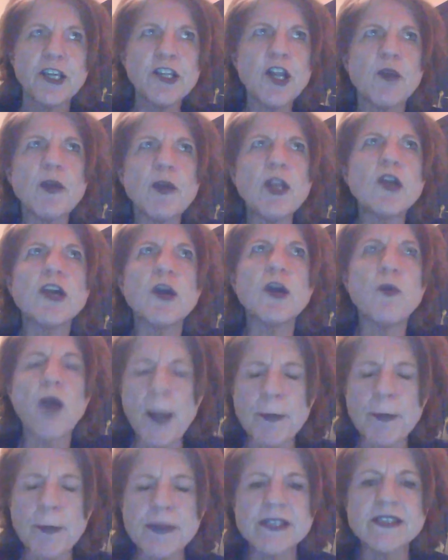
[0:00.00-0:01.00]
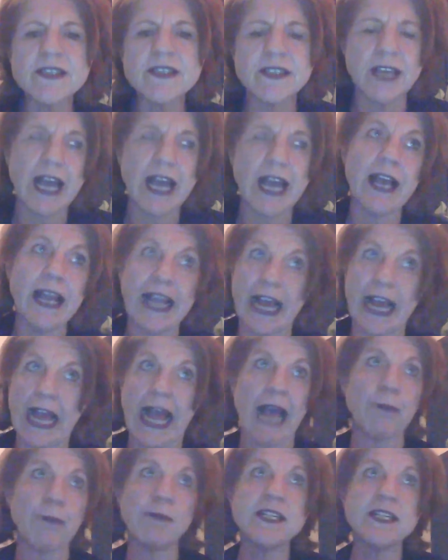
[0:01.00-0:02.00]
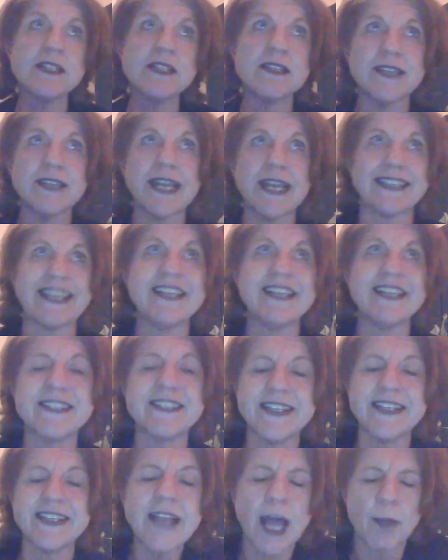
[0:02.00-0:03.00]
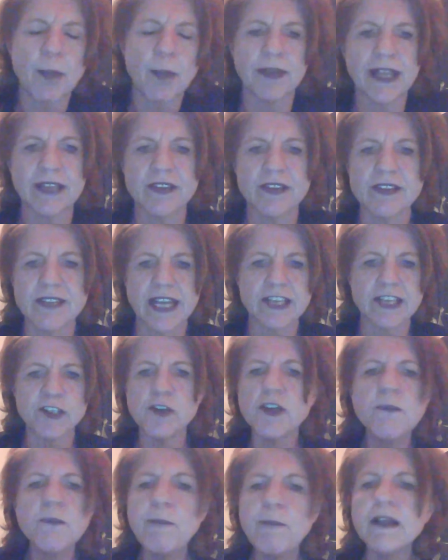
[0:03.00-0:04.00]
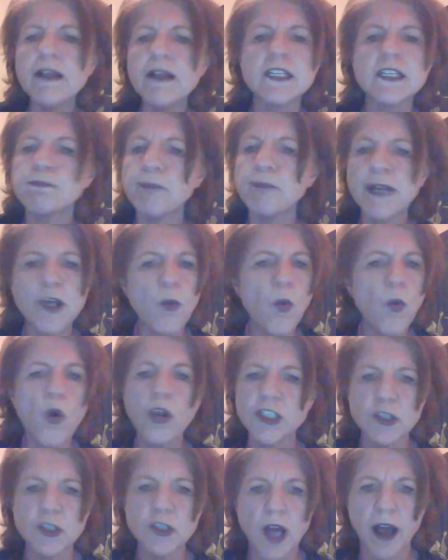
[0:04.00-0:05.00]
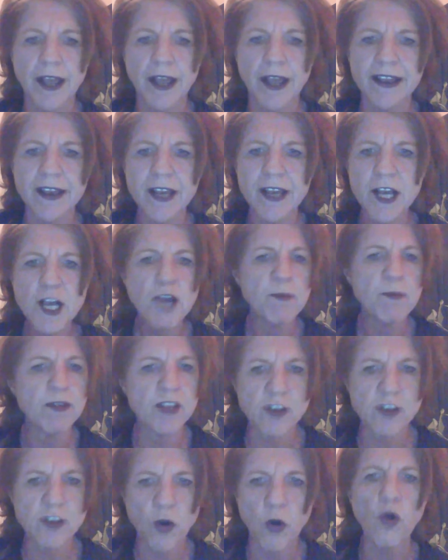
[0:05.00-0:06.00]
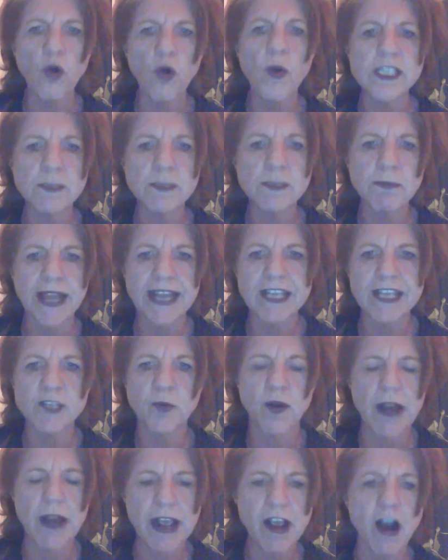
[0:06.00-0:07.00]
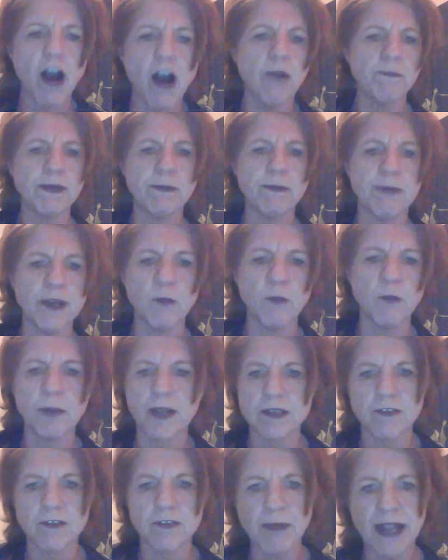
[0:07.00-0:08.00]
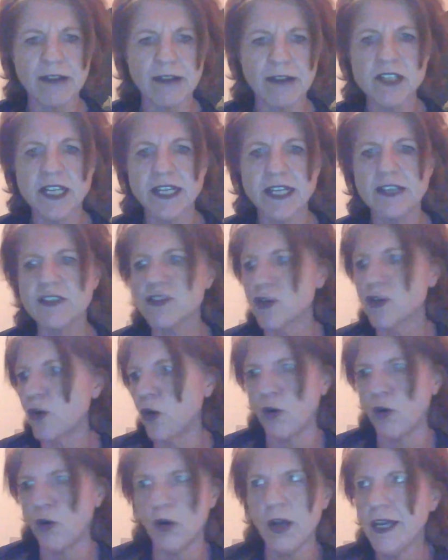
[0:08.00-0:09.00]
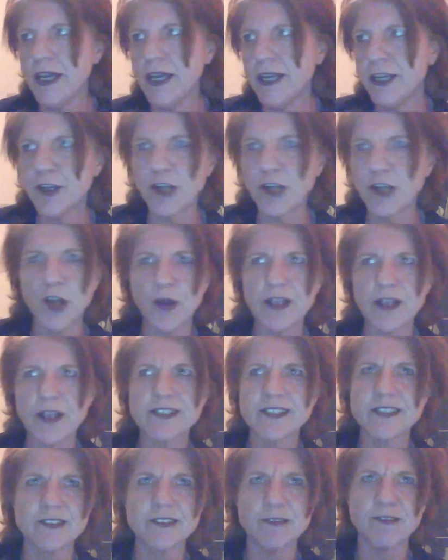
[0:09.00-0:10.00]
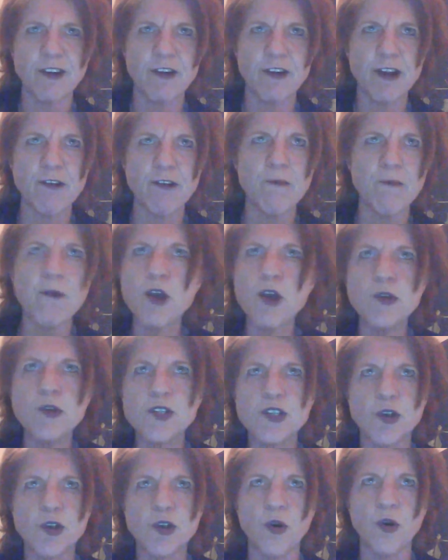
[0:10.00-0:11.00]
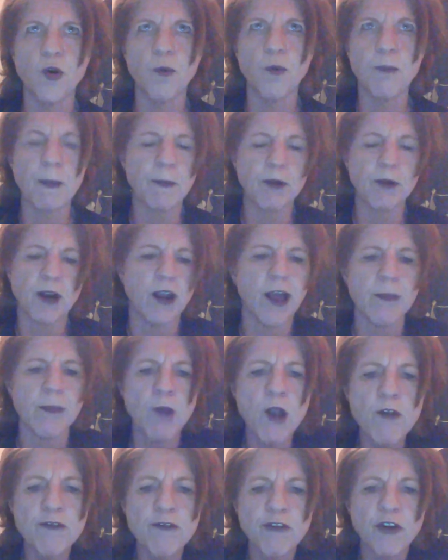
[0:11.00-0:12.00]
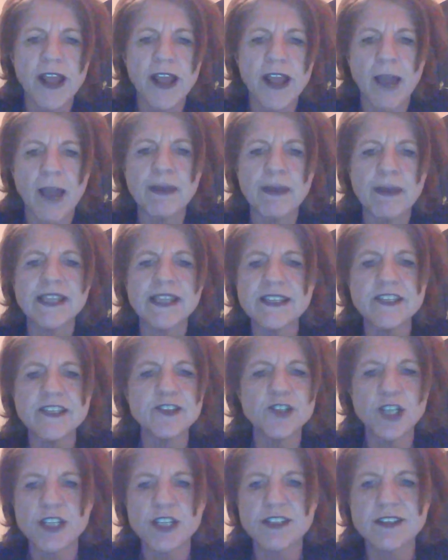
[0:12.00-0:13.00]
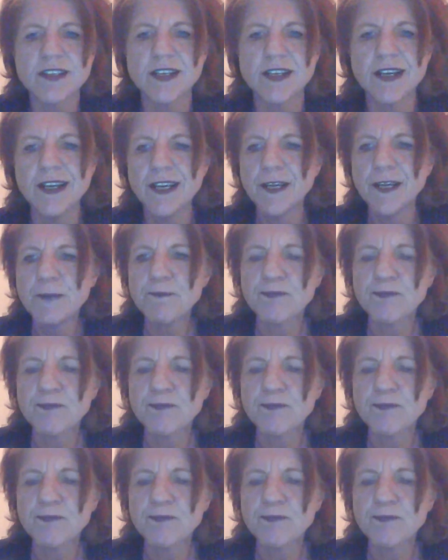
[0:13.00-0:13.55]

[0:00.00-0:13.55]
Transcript: you know, we look at what happened in the States, is still happening in the States. You can build as big a wall as you like, but there's always a place where it can't be built because of mountains, or, you know, it's very remote, or people climb over it. I mean, this is just,